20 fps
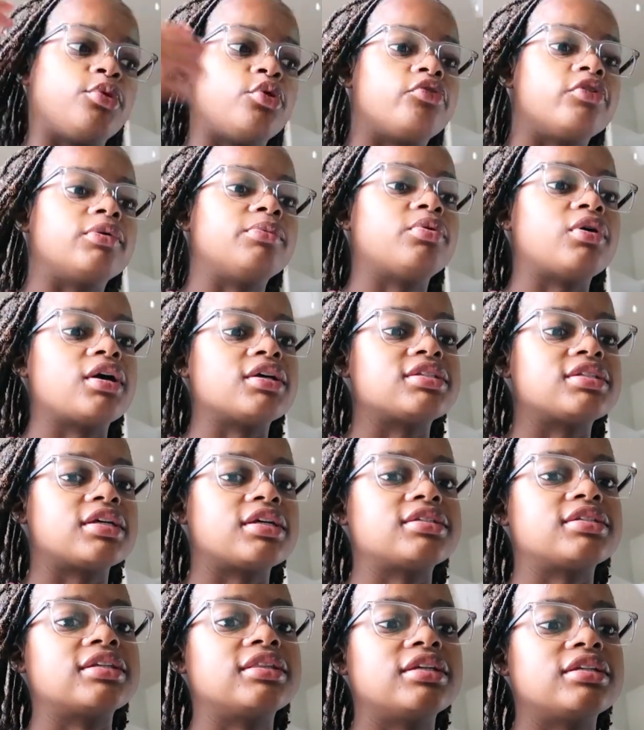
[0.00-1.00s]
Move-in
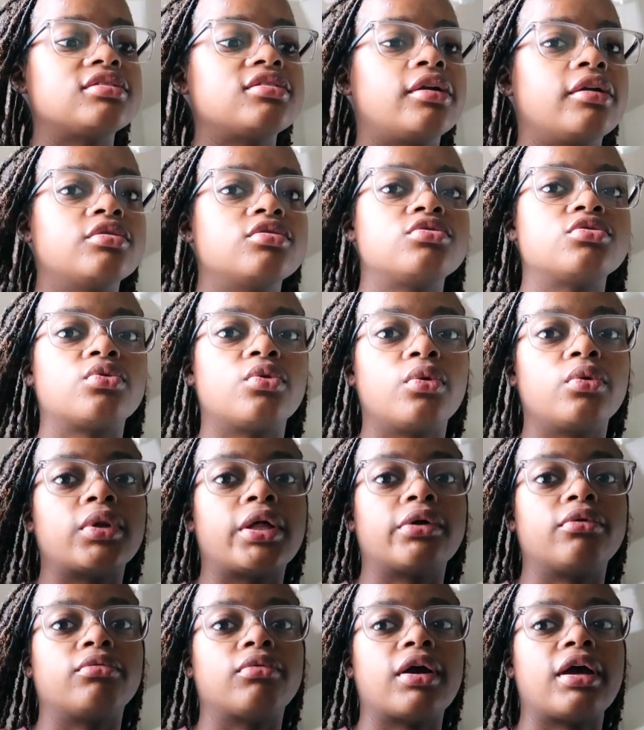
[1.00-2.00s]
process and then started school
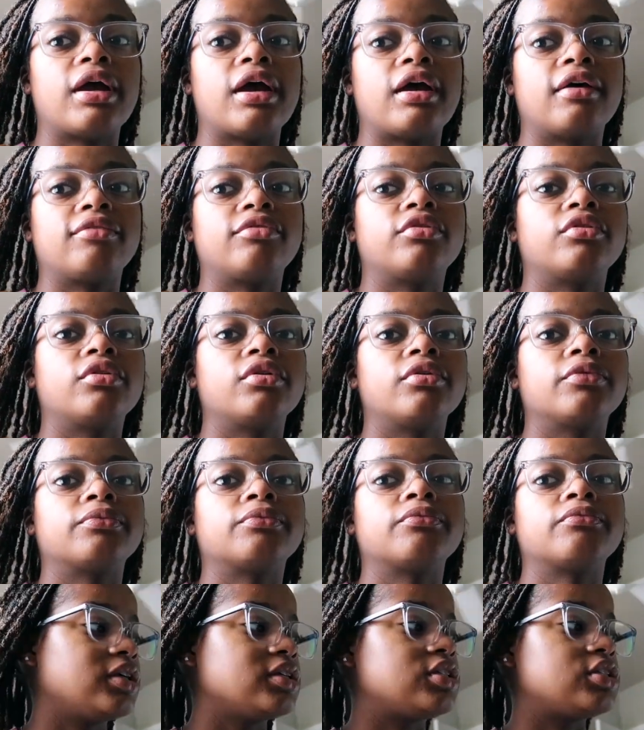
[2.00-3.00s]
like right after.
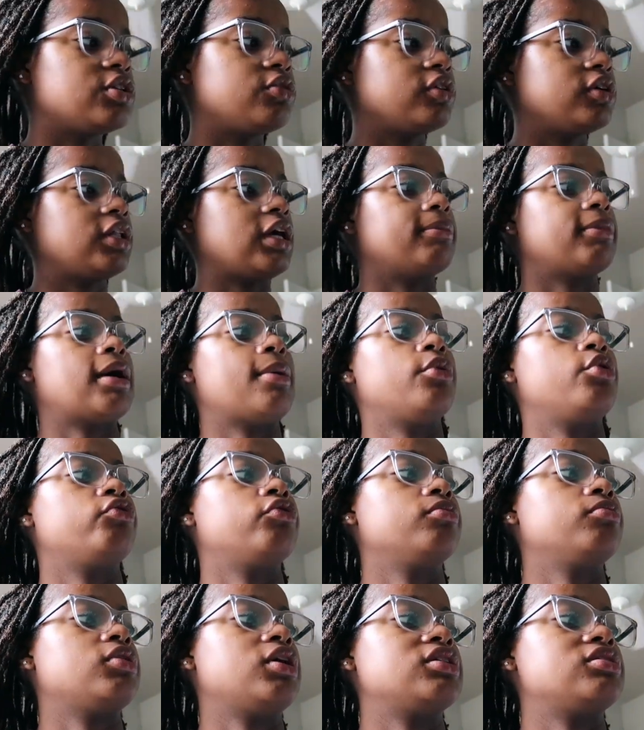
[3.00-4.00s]
Considering like my
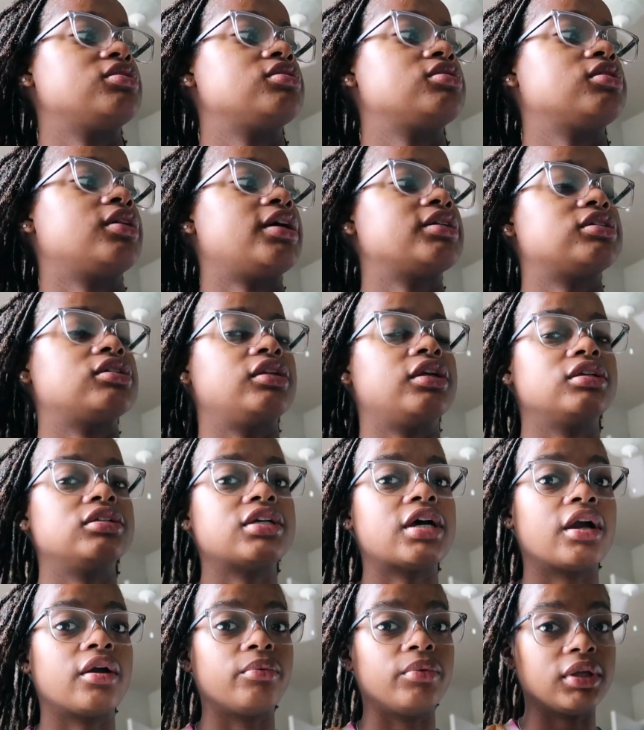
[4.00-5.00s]
move-in process lasted the
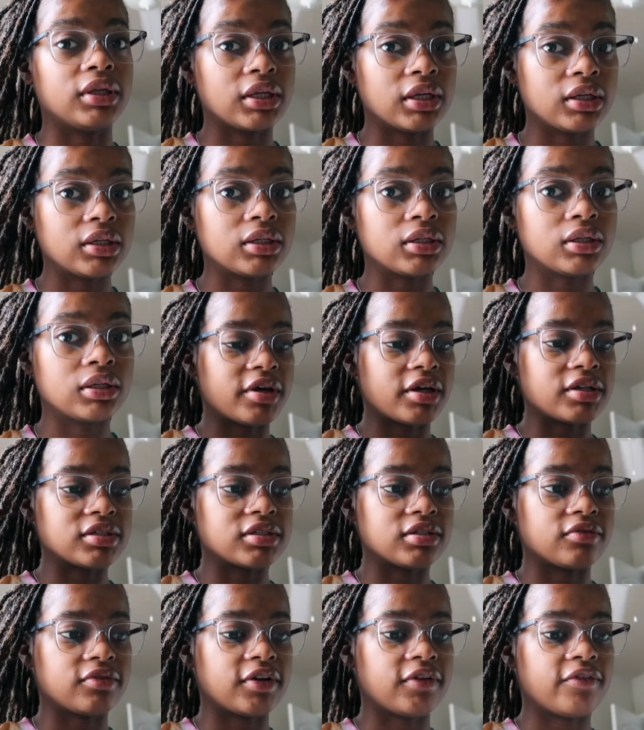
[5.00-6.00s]
entire weekend
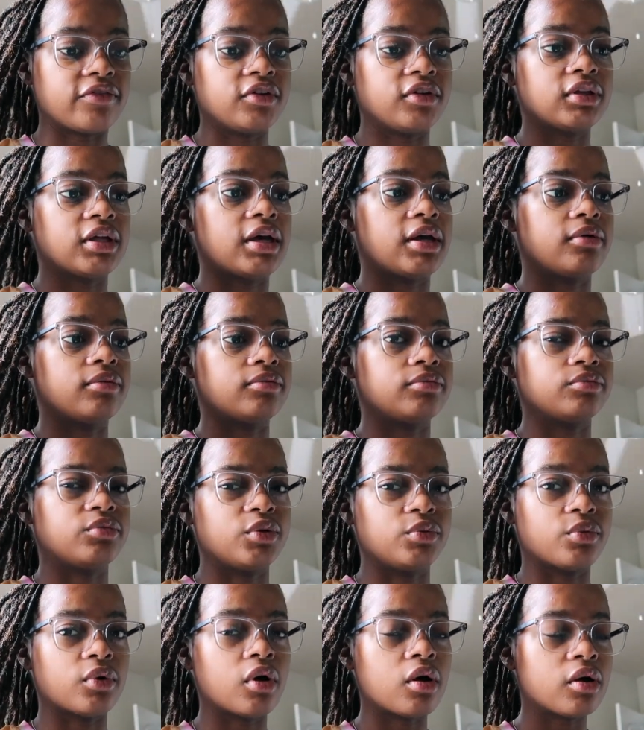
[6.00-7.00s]
because of everything that
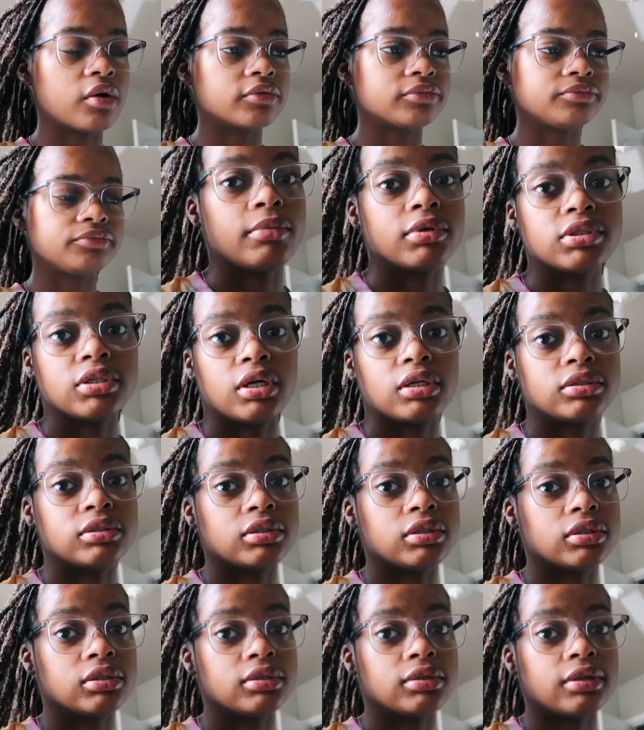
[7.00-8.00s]
went wrong, I'm
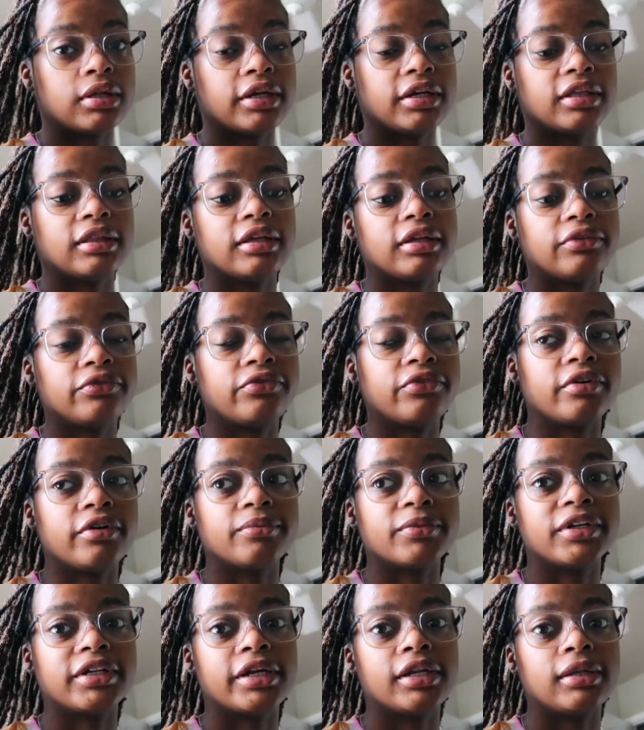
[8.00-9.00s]
exhausted. Like, and then for
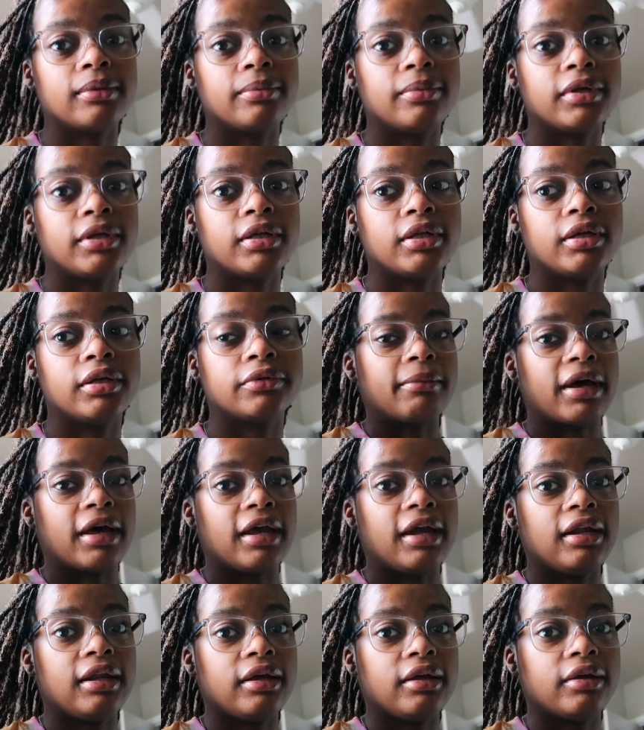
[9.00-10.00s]
Monday to be my
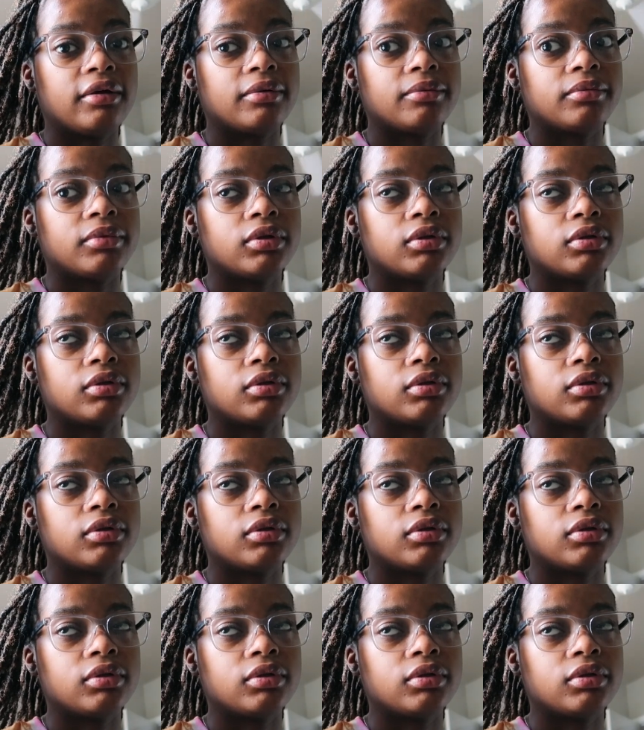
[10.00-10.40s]
8 a.m.